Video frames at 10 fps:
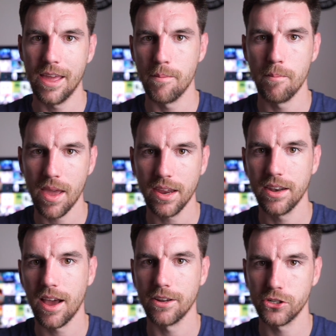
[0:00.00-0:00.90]
it may
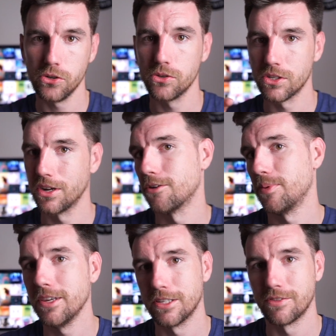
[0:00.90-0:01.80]
not choose another
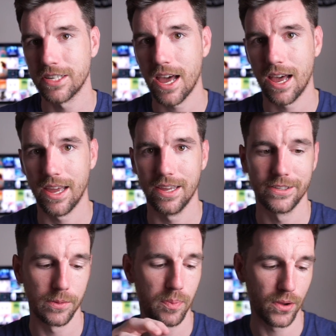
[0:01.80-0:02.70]
piece of sky
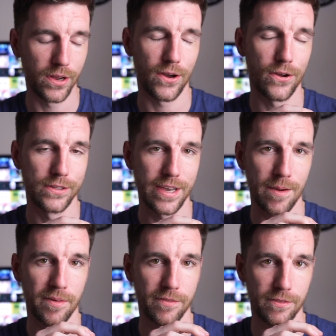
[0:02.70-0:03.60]
to put on
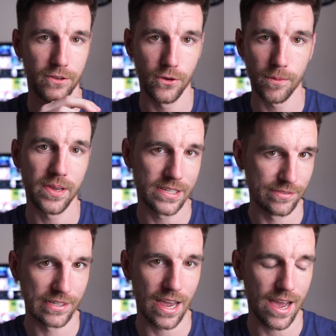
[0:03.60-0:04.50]
top of your piece
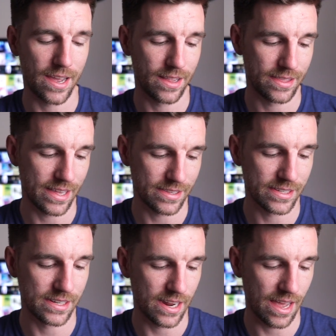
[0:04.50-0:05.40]
of sky that
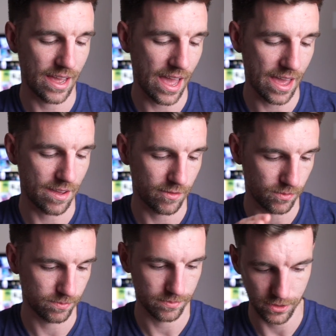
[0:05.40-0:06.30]
doesn't
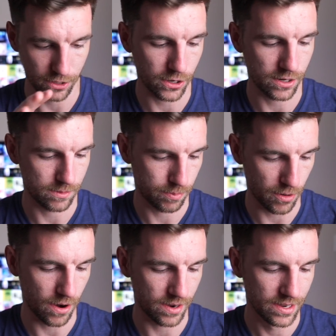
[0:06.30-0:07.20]
have the good
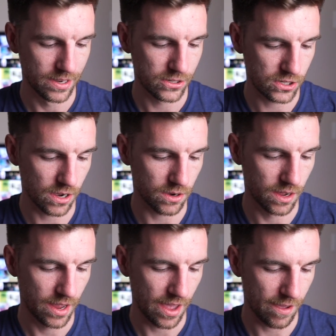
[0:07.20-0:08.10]
part.
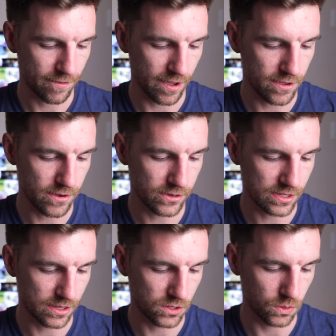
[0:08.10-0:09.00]
So if I
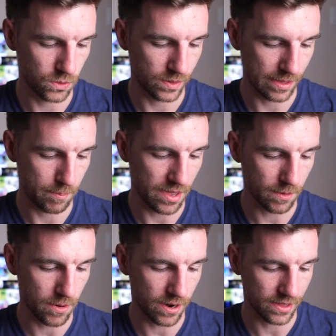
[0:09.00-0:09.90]
use the tool with the
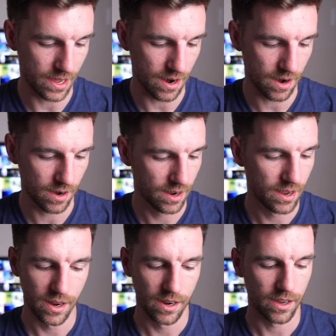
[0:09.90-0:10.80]
big mark there,
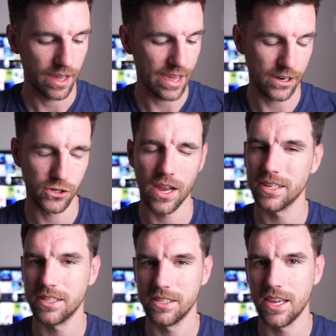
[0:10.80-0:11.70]
it
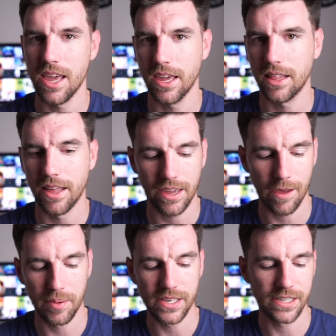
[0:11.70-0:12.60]
tries to take like
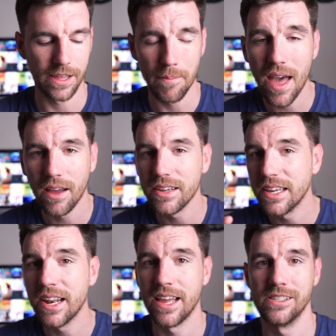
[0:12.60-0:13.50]
a piece of the
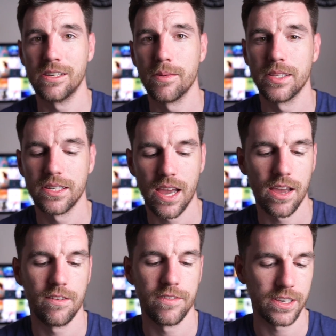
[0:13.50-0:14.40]
mountain and summon this
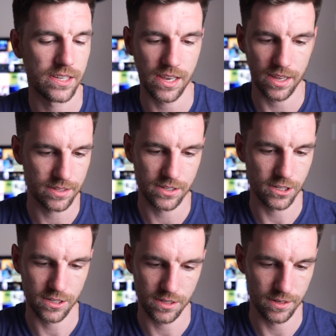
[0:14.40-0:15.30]
guy and fix it. It's
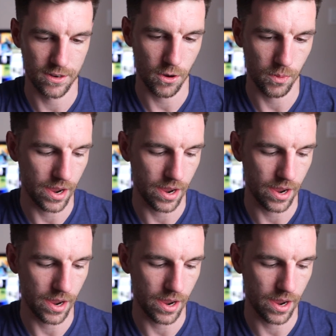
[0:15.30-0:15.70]
just no